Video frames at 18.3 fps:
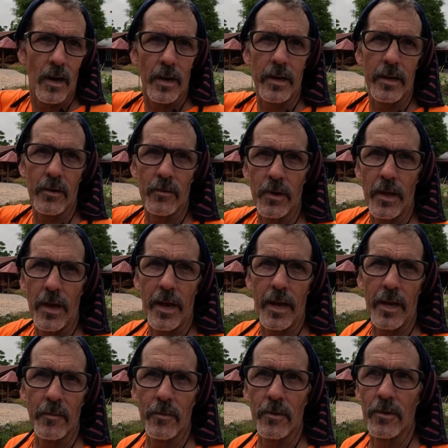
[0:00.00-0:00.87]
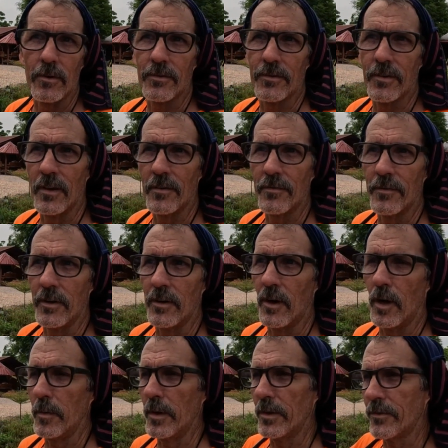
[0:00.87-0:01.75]
I hit it with the hammer and stuff. You
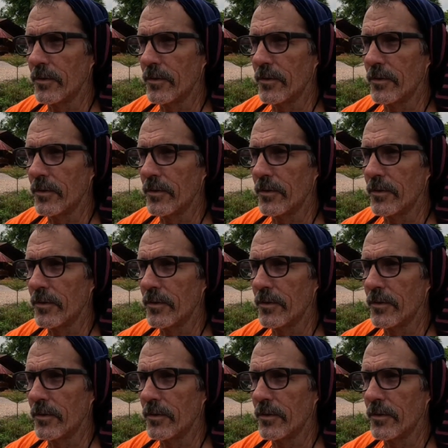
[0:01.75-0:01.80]
know, I mean,